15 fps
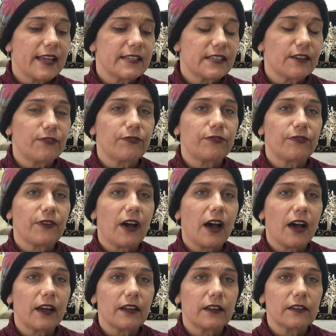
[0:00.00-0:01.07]
as if uh,
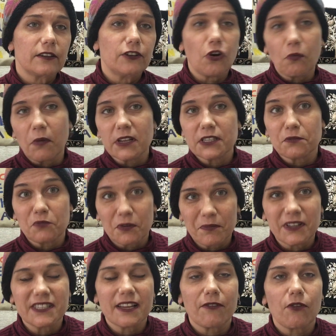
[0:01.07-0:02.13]
no Muslim
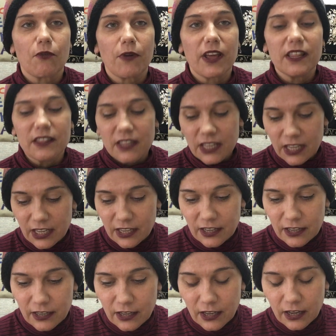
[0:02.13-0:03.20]
woman's ever read the
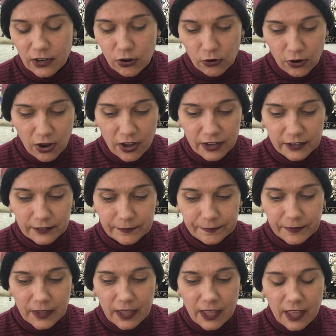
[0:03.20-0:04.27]
Quran.
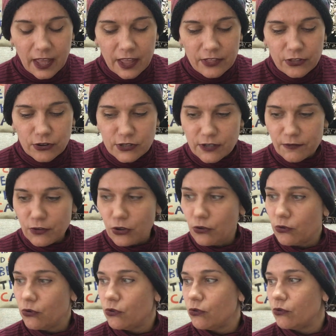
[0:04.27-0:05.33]
Those of
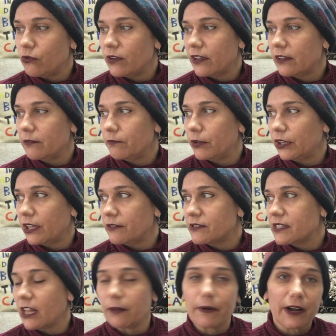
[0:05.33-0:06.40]
you who believe
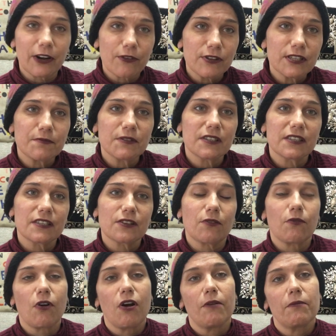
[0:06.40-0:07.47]
celebrating Christmas is
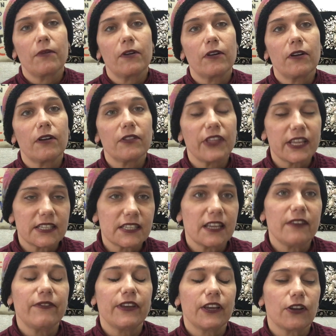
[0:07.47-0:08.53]
haram or
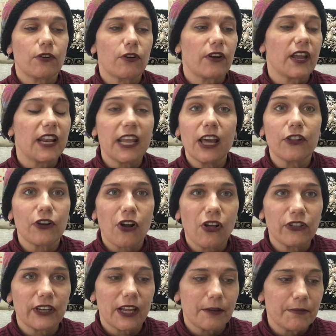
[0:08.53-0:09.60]
Thanksgiving or any other
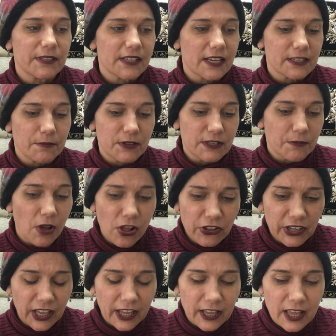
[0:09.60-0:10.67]
holiday besides a Muslim
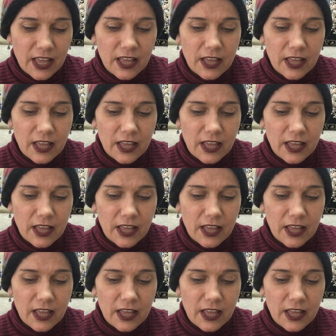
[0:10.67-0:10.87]
holiday,